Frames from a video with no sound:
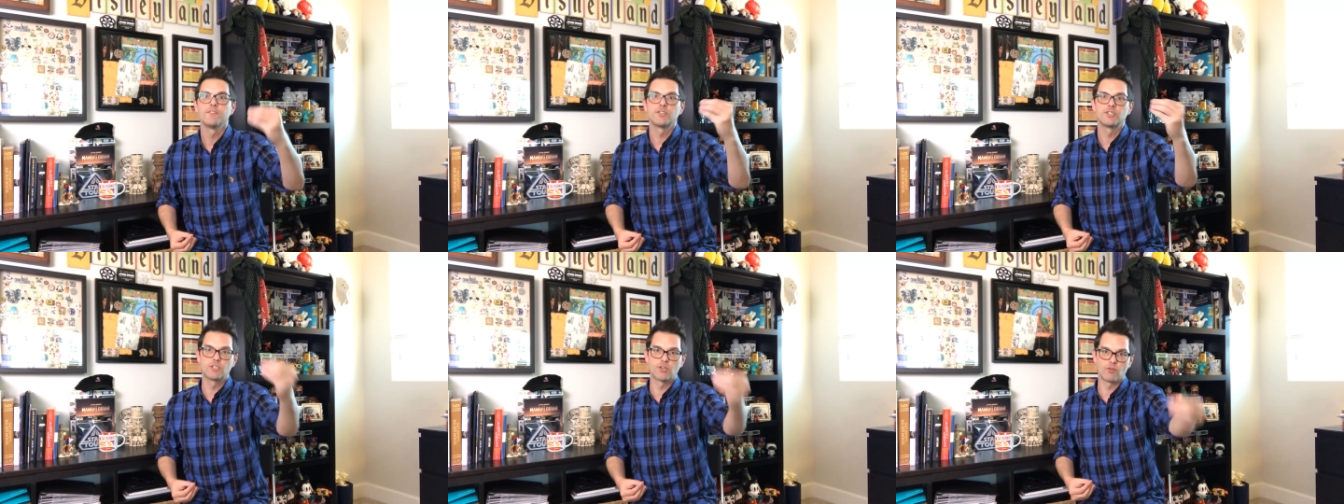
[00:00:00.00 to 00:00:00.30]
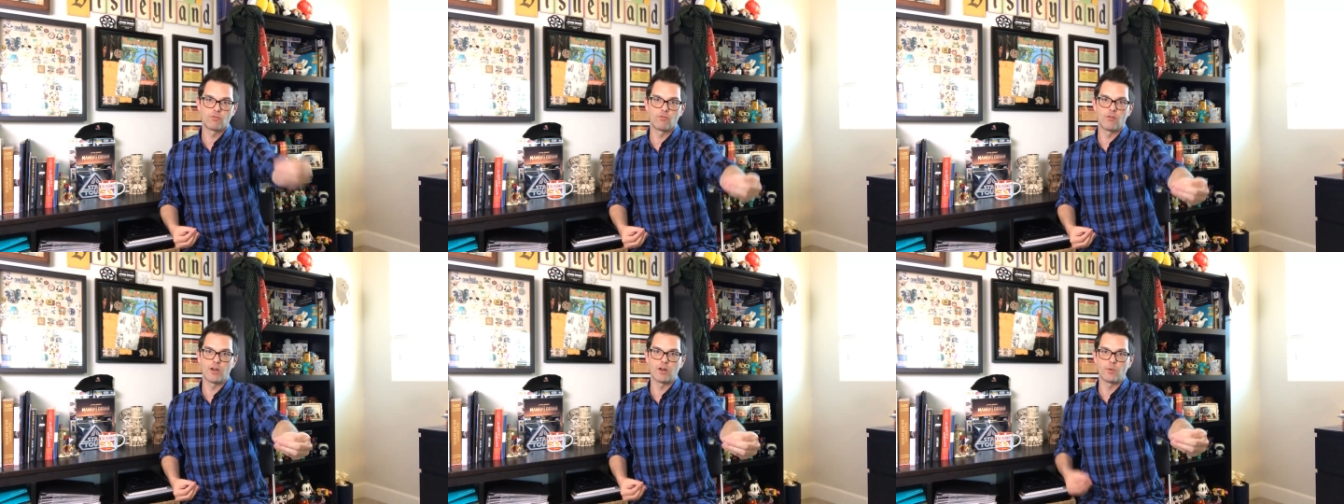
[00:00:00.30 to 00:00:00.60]
to
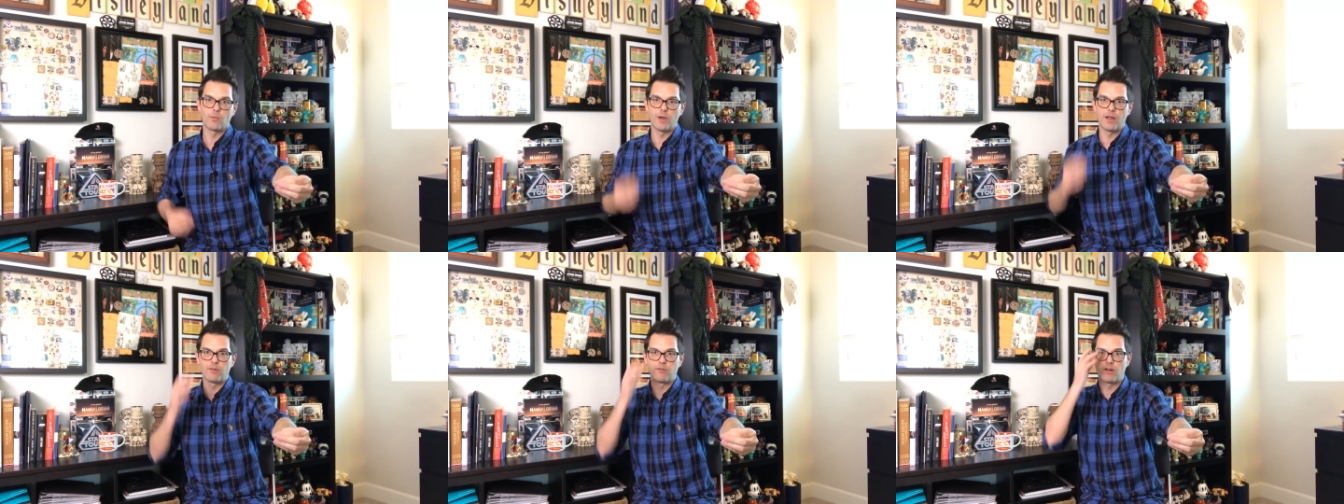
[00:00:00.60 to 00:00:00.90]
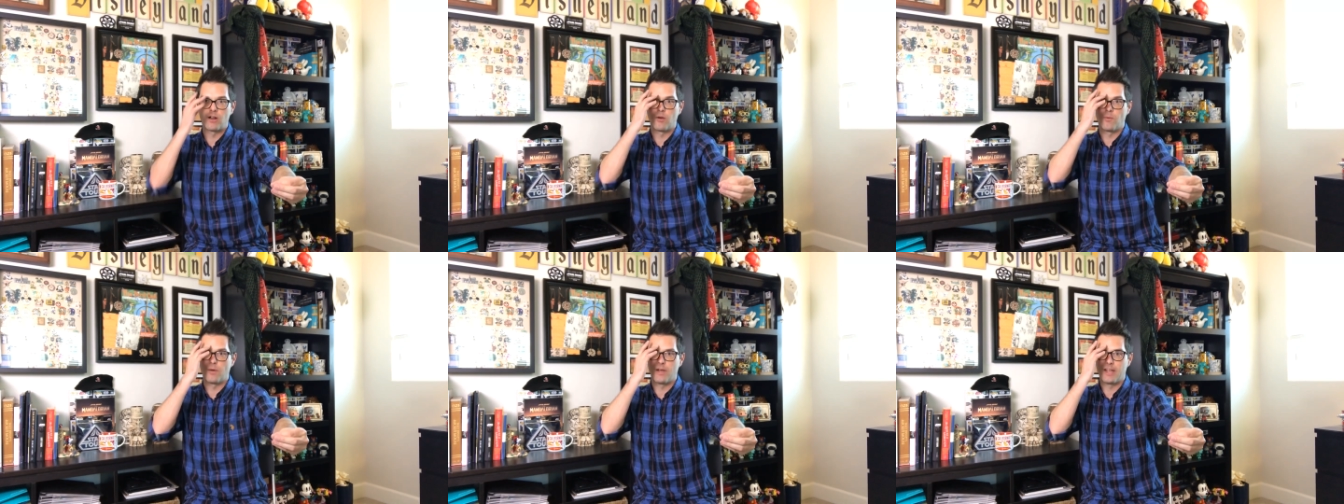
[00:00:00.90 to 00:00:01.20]
Runaway
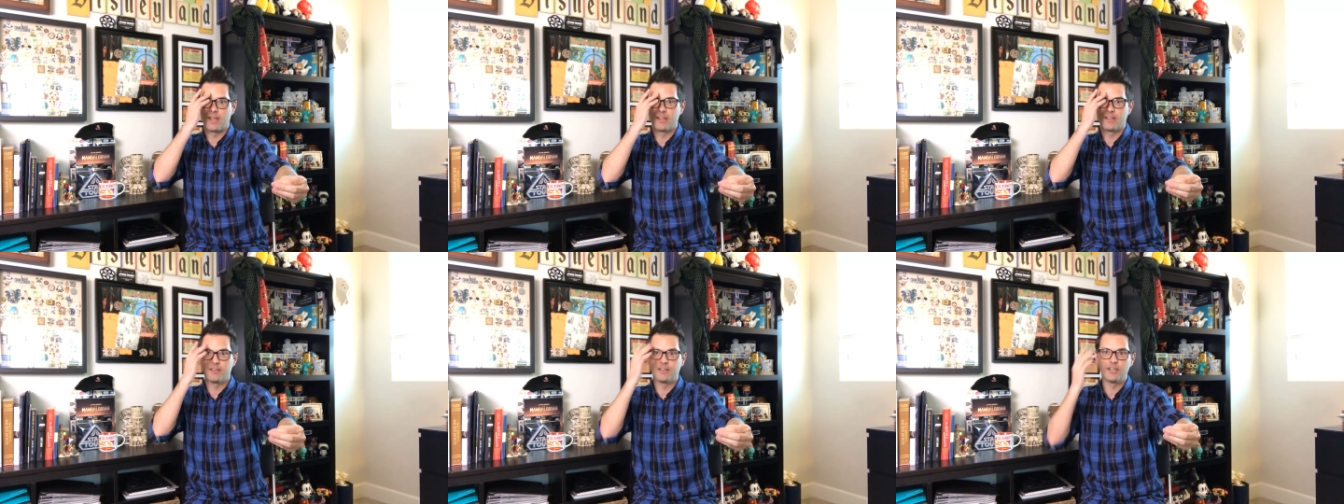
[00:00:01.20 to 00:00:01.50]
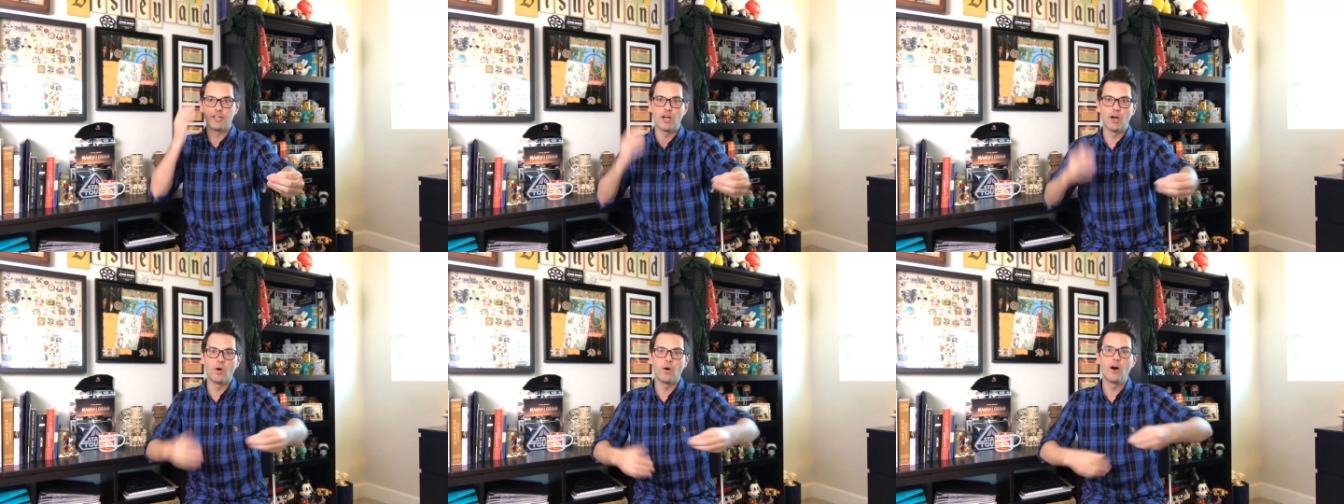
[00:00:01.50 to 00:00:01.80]
Railway, you
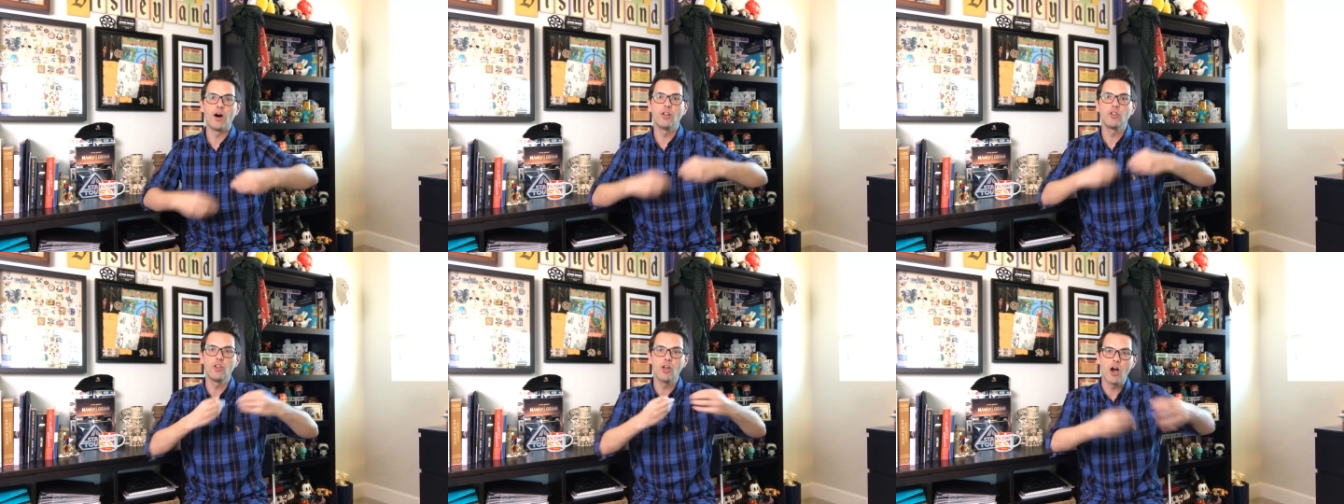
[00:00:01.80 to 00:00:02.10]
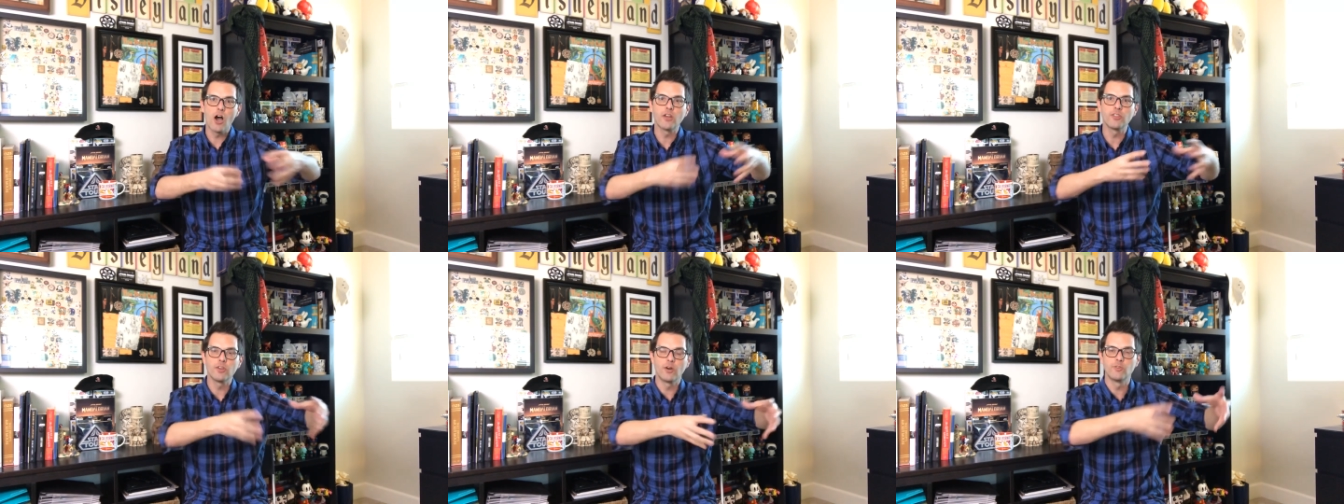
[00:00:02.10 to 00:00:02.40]
know,
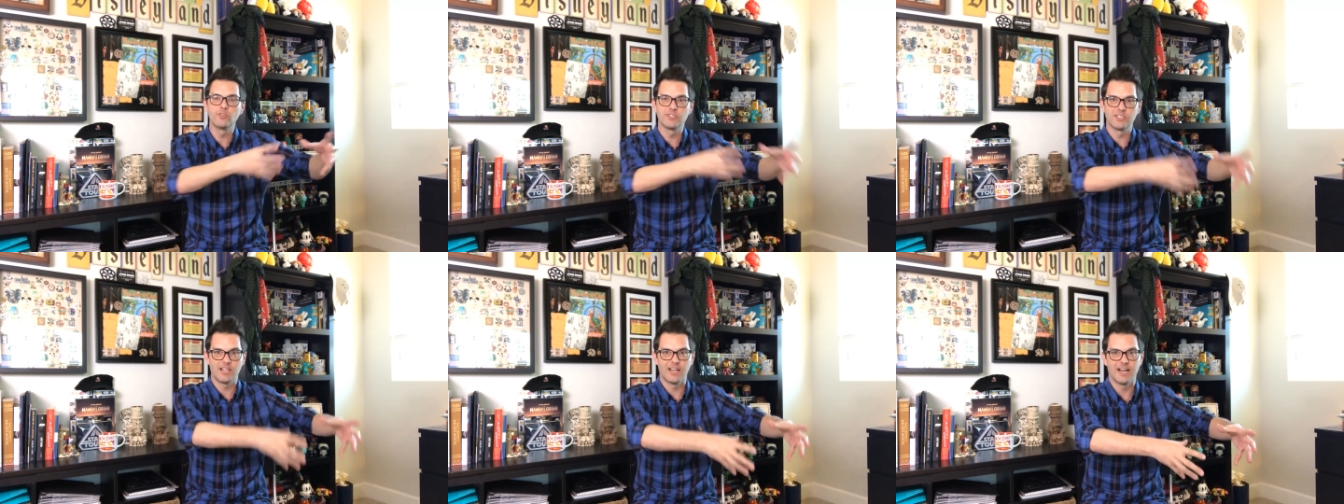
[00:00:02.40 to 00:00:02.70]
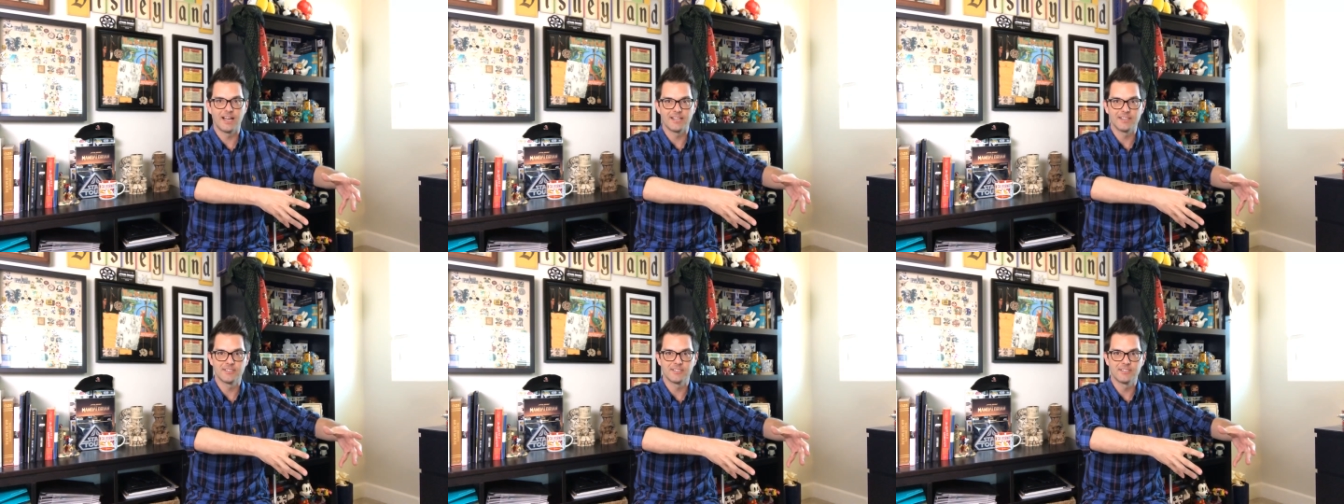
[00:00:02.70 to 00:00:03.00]
along those
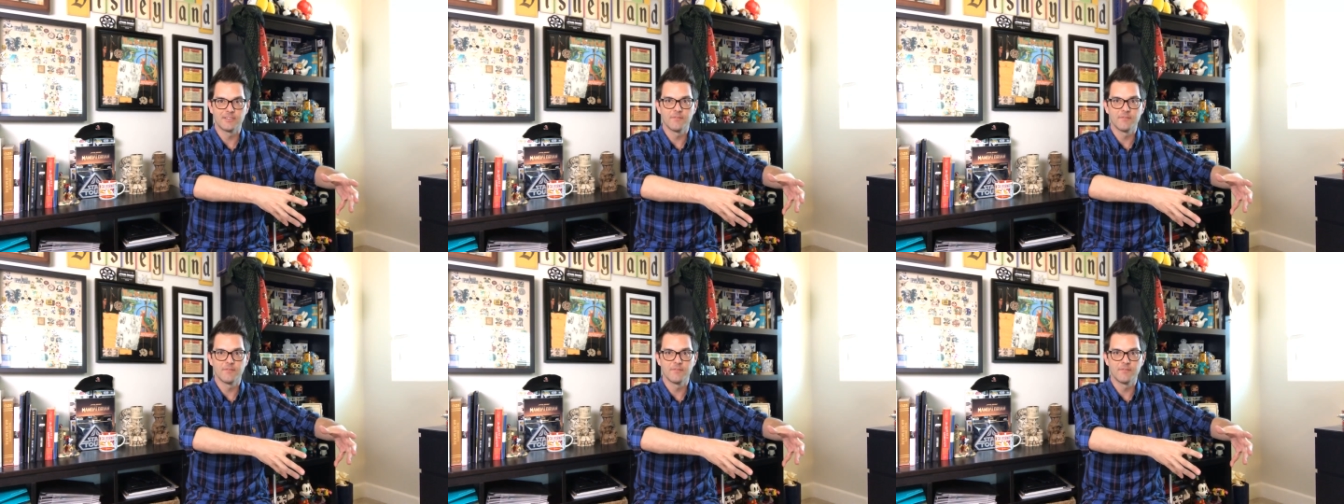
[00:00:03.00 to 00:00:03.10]
lines